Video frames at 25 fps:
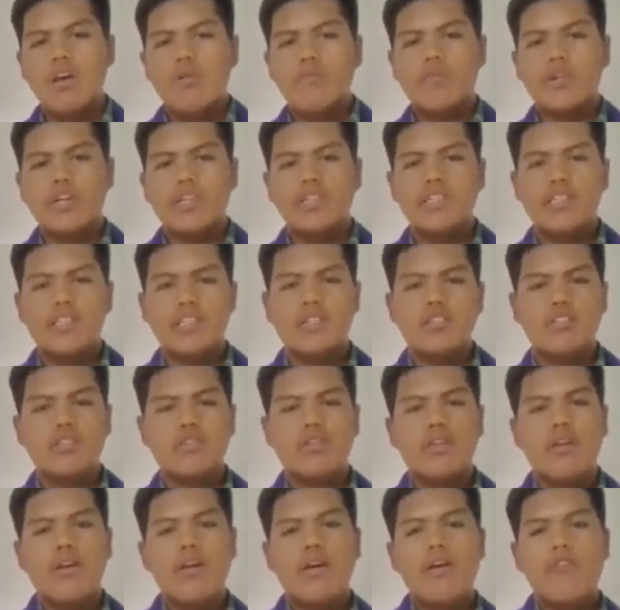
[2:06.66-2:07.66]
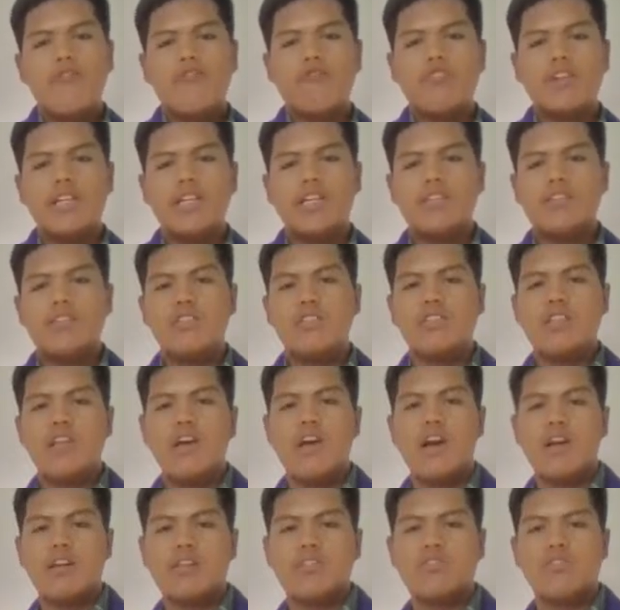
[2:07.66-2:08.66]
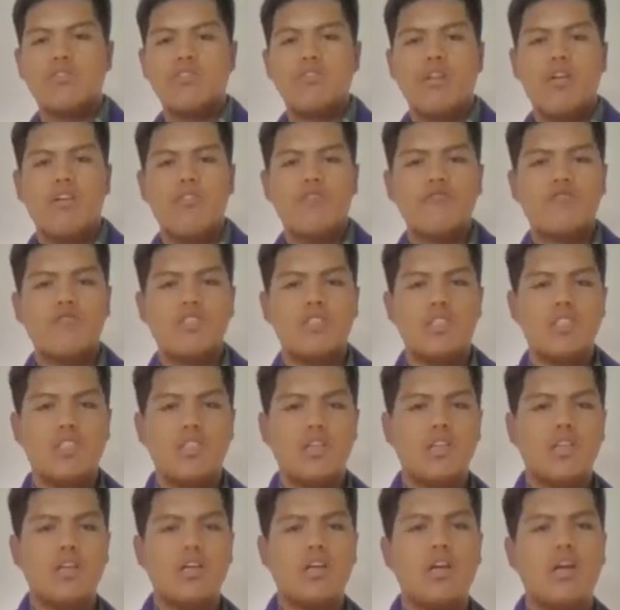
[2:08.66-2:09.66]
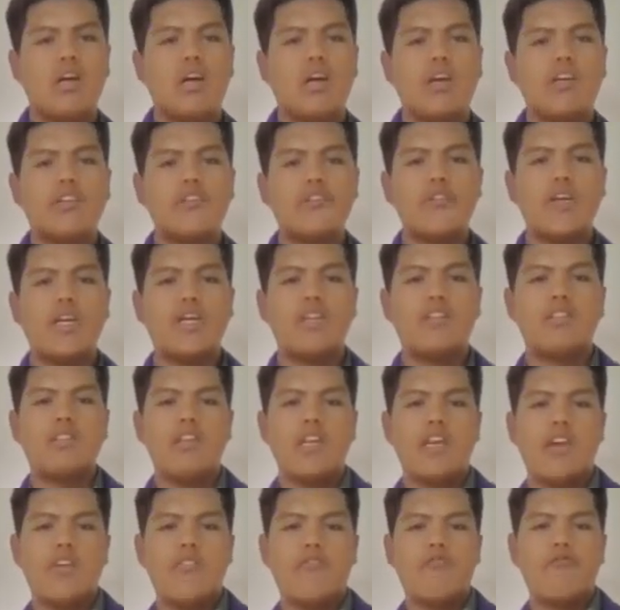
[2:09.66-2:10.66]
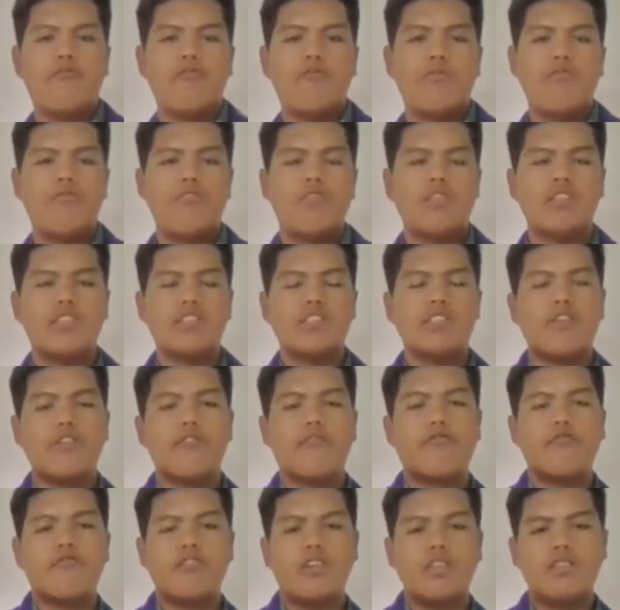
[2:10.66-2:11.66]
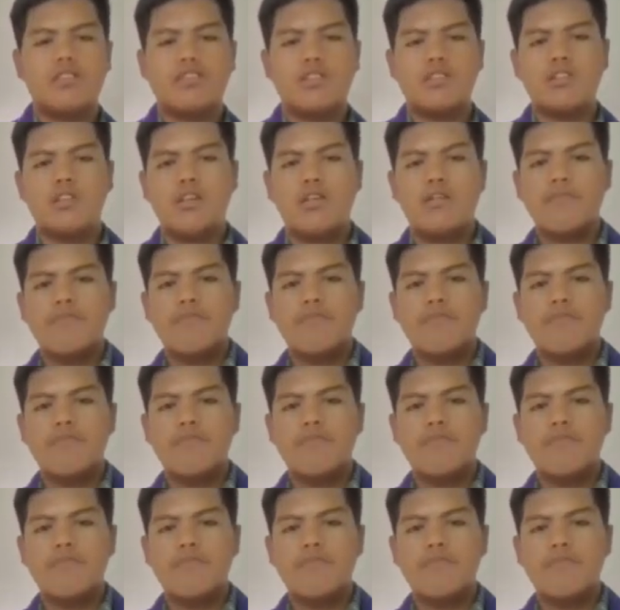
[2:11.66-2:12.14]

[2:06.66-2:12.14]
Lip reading: predicts Flynn's head of the USA Forest Service